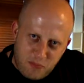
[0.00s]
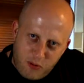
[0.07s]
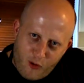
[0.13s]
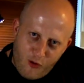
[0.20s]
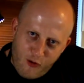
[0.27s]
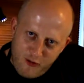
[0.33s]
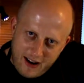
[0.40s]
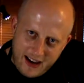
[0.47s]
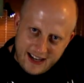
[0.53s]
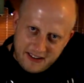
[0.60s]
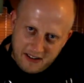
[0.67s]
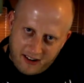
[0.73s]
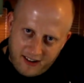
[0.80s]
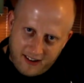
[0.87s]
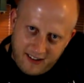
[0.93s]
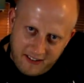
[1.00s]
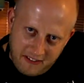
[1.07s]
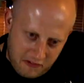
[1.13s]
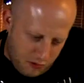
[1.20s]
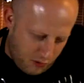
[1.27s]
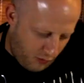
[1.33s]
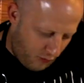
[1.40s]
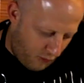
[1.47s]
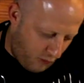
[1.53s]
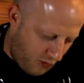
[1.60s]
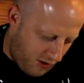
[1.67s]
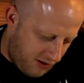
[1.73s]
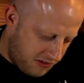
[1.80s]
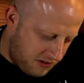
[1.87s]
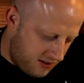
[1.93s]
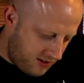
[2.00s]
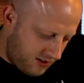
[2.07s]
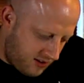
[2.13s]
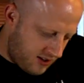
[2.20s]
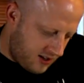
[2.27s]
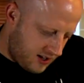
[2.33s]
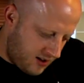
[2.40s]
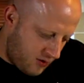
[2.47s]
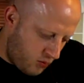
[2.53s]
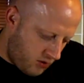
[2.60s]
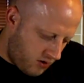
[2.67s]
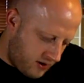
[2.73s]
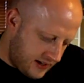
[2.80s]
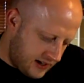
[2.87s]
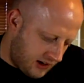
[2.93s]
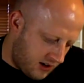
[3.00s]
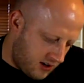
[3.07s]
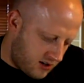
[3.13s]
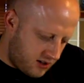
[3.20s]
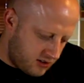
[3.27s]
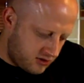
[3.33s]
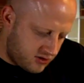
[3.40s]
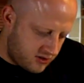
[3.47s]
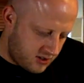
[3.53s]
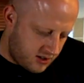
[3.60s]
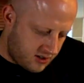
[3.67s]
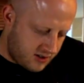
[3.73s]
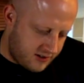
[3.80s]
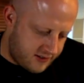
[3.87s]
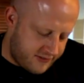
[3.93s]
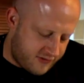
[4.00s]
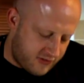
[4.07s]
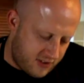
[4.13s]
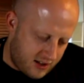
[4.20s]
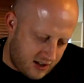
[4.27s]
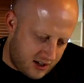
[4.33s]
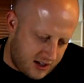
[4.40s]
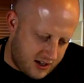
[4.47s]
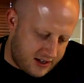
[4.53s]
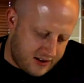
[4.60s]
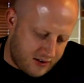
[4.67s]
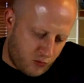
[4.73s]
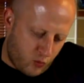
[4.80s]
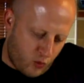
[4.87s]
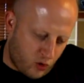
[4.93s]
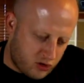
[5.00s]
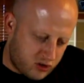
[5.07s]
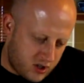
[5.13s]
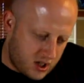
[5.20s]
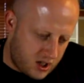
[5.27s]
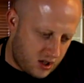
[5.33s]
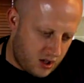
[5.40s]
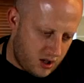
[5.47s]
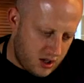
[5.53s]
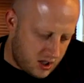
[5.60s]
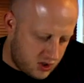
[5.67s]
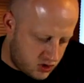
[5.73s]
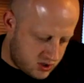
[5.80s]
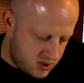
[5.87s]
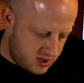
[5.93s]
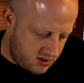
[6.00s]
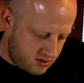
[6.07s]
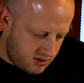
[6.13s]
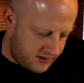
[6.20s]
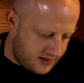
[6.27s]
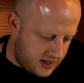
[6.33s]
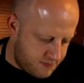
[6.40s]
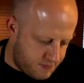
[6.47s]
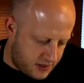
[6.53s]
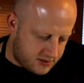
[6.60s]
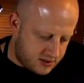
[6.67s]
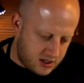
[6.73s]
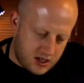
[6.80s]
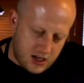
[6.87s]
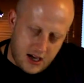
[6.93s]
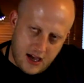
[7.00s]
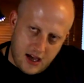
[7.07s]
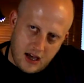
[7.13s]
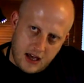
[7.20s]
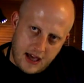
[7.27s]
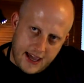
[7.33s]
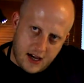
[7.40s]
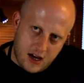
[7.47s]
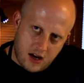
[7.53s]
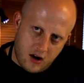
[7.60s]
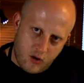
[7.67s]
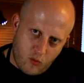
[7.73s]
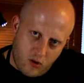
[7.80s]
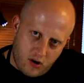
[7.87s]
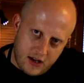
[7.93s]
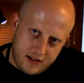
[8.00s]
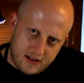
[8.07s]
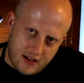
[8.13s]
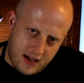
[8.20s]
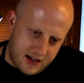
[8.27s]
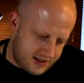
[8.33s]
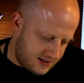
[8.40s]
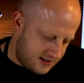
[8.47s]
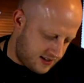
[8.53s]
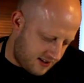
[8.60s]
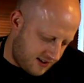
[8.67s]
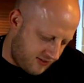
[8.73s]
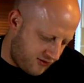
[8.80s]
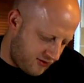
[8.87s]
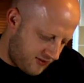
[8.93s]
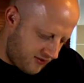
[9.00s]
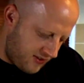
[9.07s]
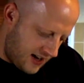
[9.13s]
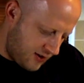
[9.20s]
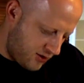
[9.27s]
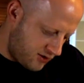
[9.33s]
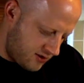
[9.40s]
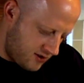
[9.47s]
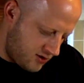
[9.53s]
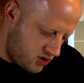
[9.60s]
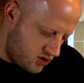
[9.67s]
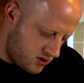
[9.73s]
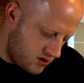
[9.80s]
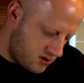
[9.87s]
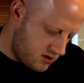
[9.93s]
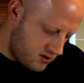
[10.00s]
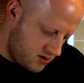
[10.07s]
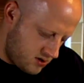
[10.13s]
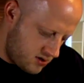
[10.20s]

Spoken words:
pour in 1 wine glass of water to the butter, egg white and flour solution.